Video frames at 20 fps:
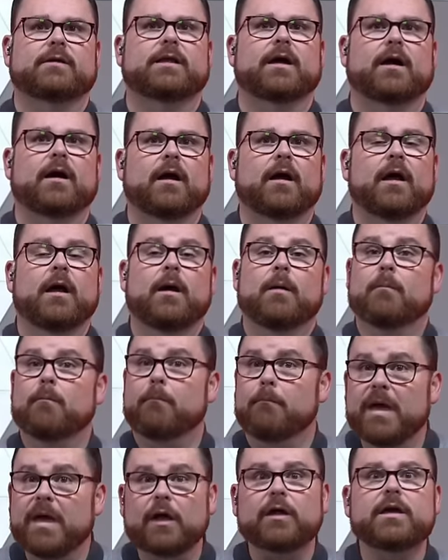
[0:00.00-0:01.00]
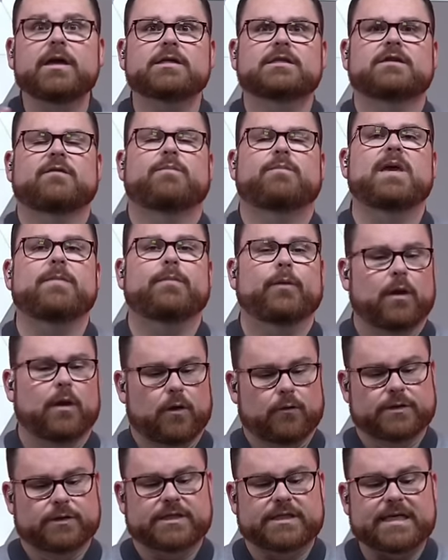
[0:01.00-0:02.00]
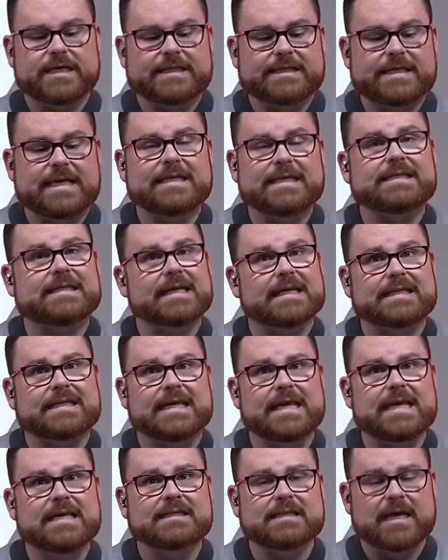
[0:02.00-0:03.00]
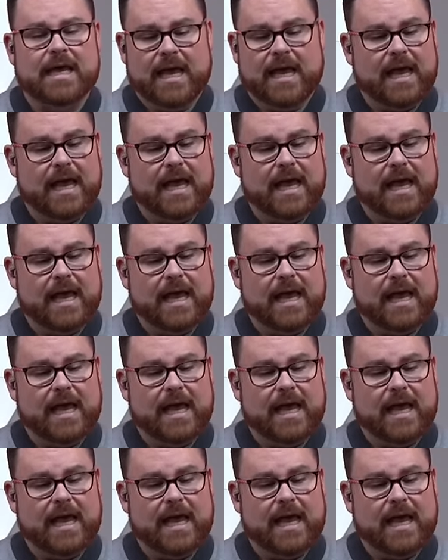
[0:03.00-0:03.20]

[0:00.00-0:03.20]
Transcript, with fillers: there. Millions of people own 1660s,